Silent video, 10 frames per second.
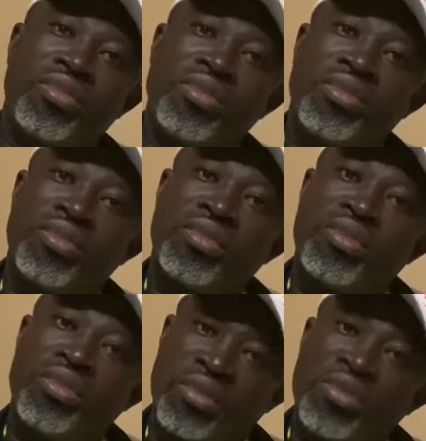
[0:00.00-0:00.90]
looking at the
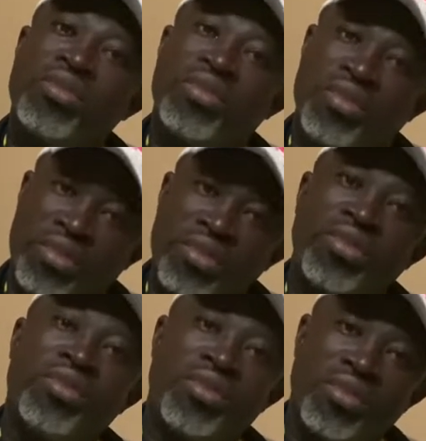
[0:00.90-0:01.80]
athletes we selected for
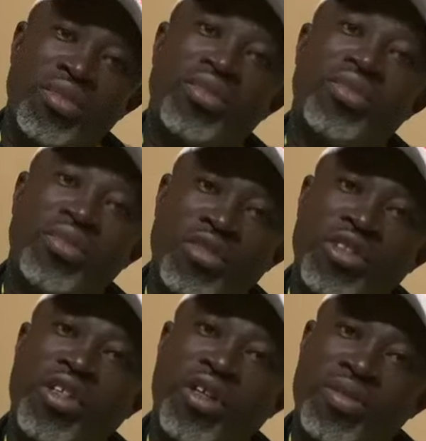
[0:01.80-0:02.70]
the Commonwealth
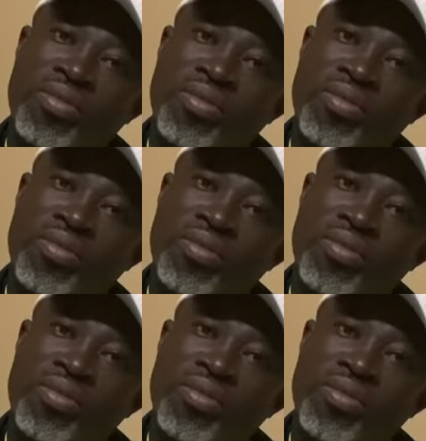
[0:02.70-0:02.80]
Games